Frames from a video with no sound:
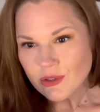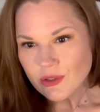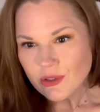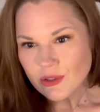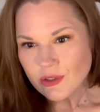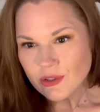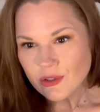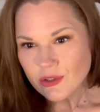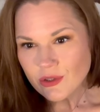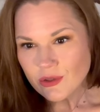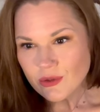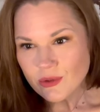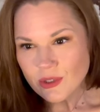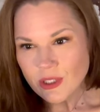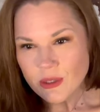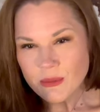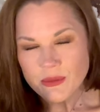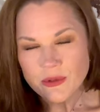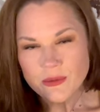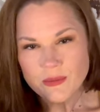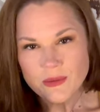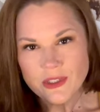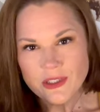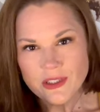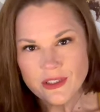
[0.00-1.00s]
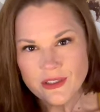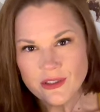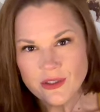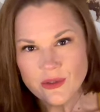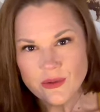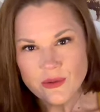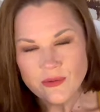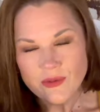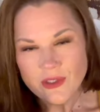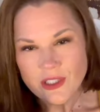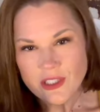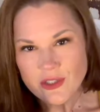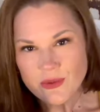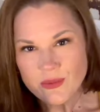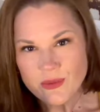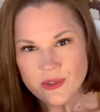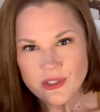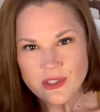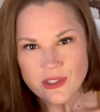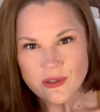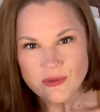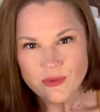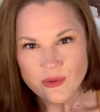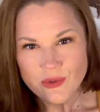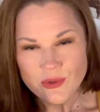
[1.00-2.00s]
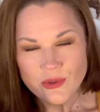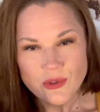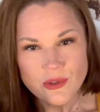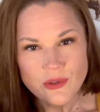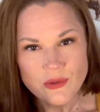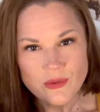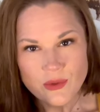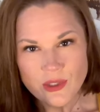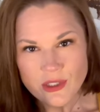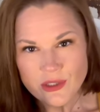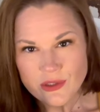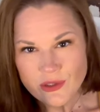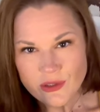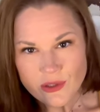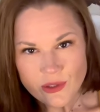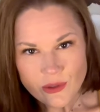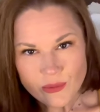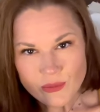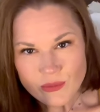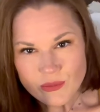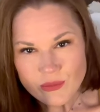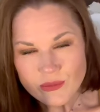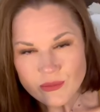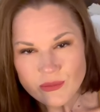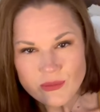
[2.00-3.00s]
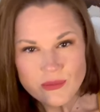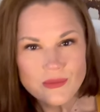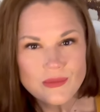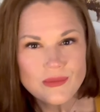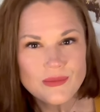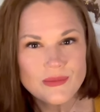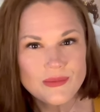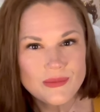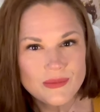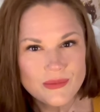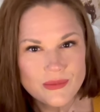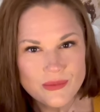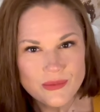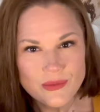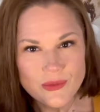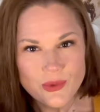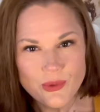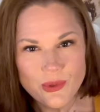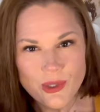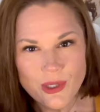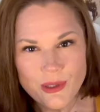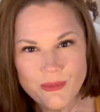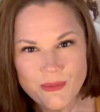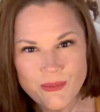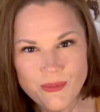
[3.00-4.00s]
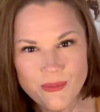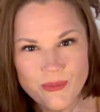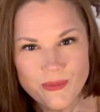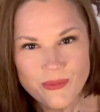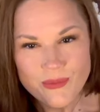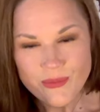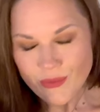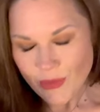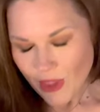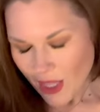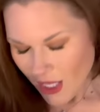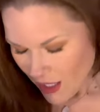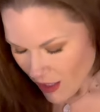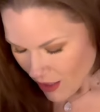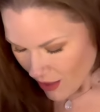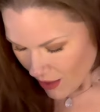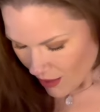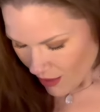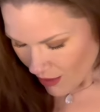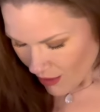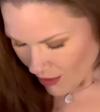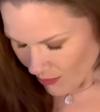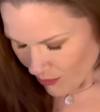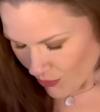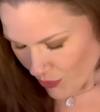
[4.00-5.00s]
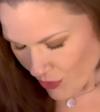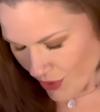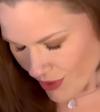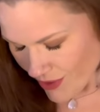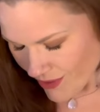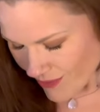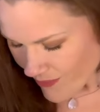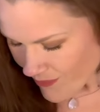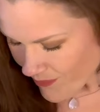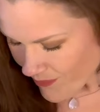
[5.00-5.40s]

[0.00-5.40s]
to implementing new investments that feel good and right to you, okay? But yeah.